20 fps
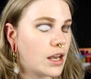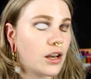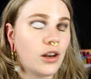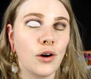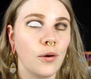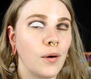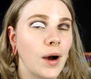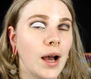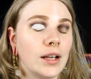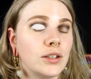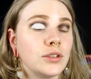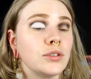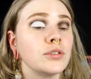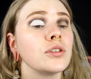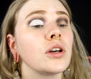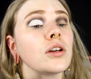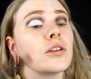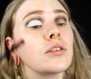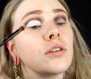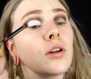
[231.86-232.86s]
Now I do
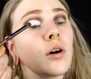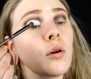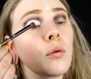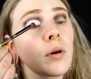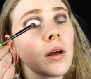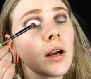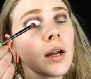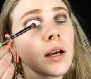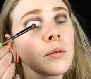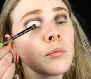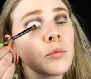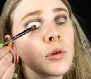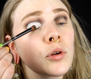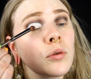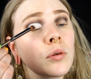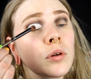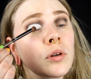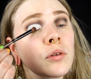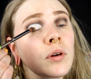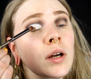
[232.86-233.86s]
not know what I am
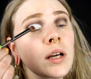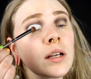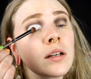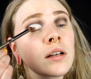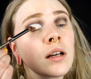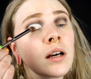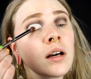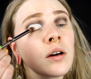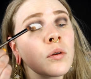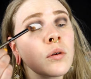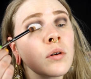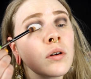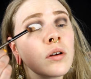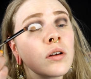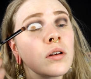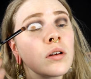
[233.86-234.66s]
doing right now.